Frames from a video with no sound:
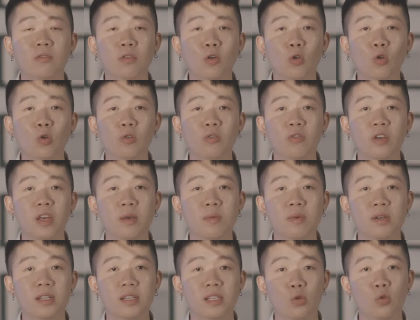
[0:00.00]
Follow
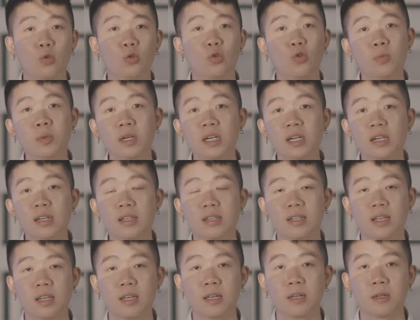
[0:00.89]
famous
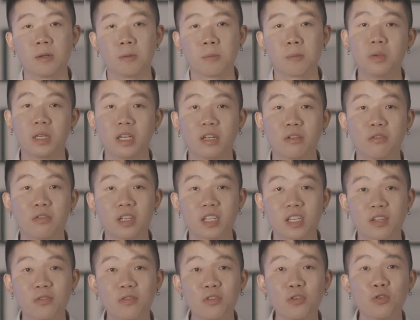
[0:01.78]
YouTubers and be the
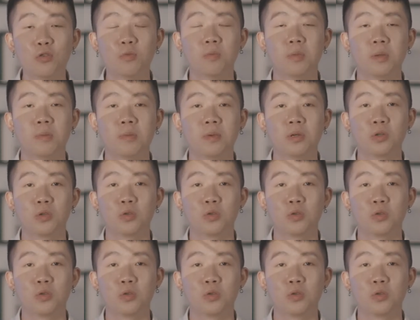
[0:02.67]
first few people